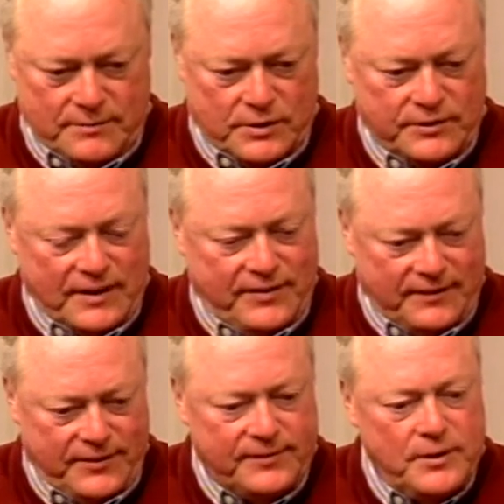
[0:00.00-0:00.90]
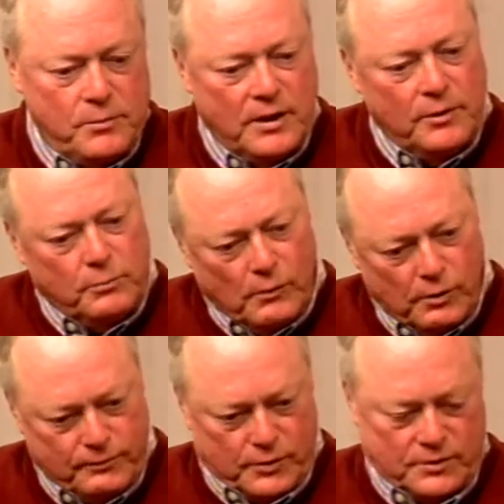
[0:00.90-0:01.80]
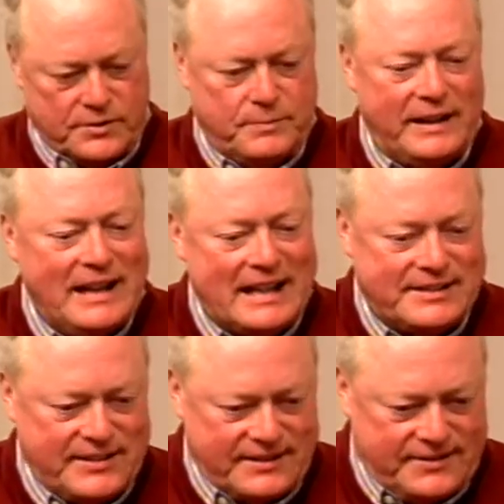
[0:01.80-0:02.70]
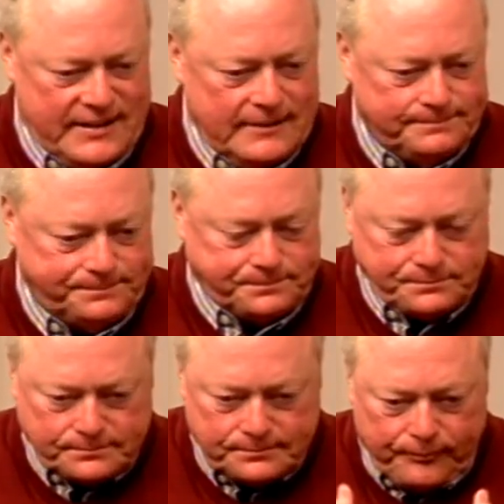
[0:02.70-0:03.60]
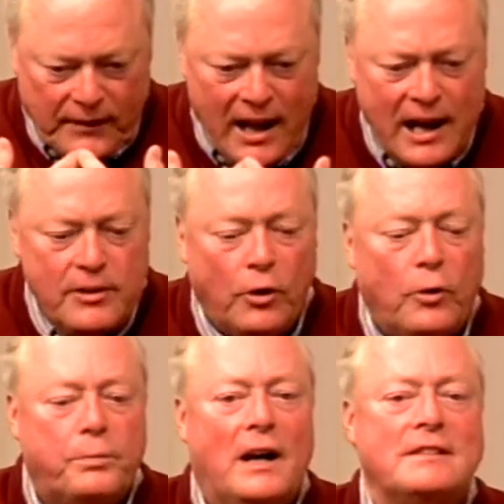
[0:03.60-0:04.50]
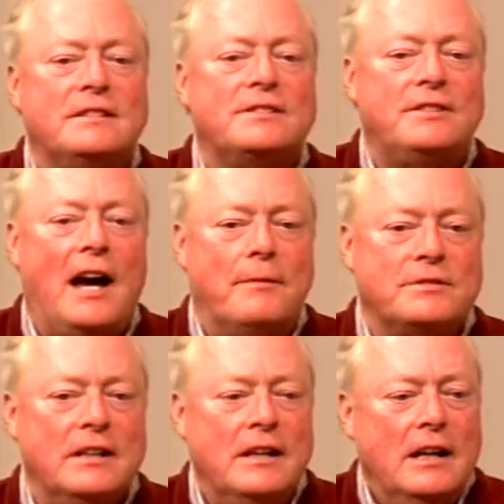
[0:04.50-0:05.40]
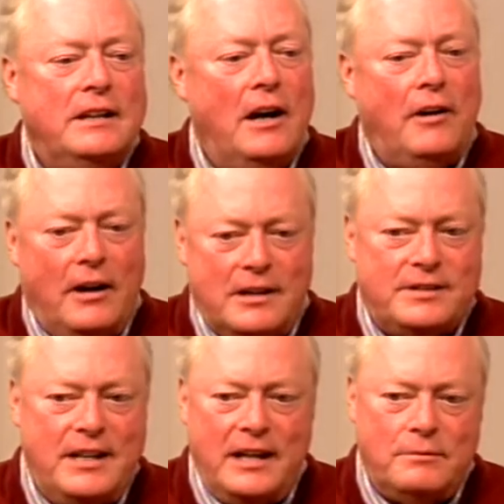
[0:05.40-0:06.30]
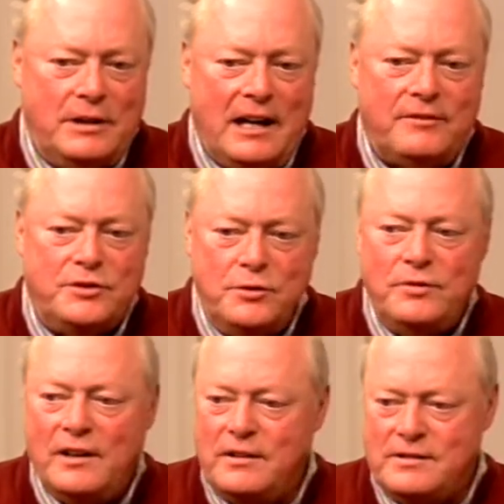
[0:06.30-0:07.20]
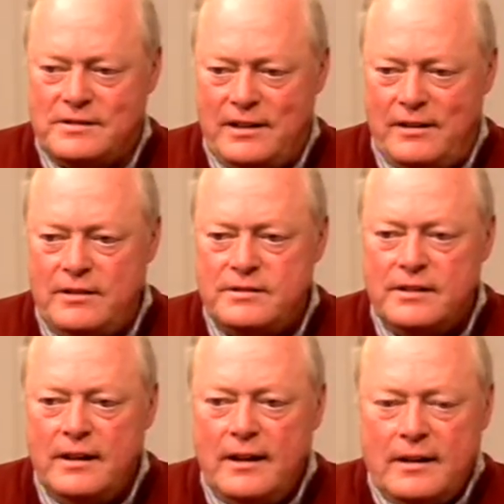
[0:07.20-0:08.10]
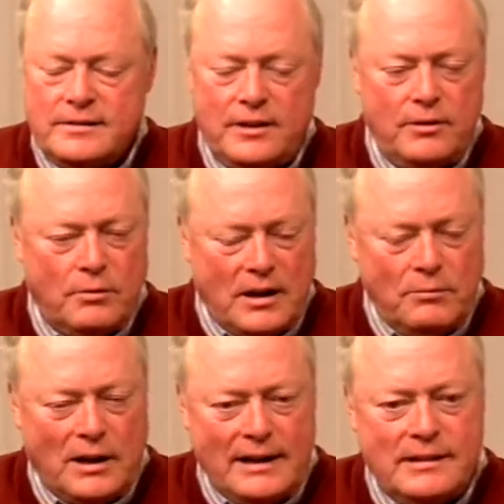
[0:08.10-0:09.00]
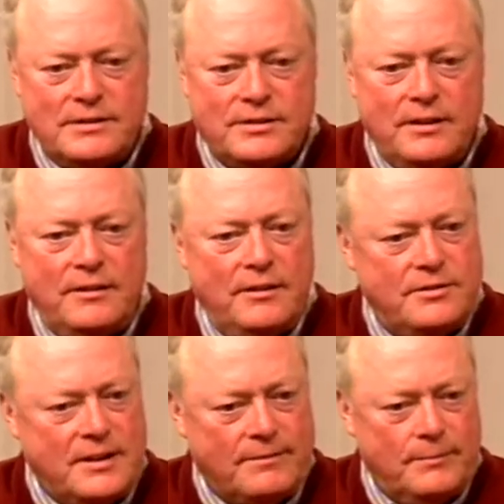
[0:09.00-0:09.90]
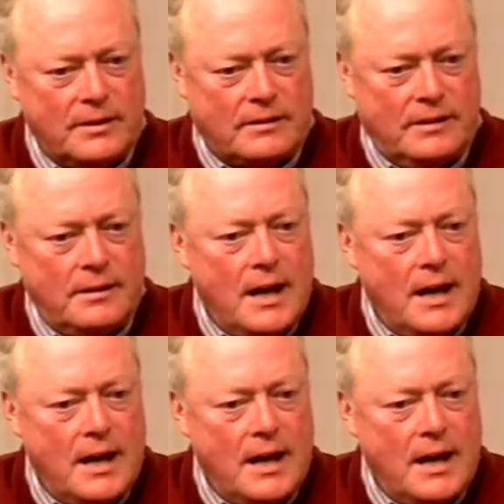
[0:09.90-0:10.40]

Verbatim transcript: vote. They've had 51 or more votes, but not 60. Not 60. And the whole process stops. Now, in our state, we have two very good senators, Senator Ron Wyden and Senator Jeff Merkley.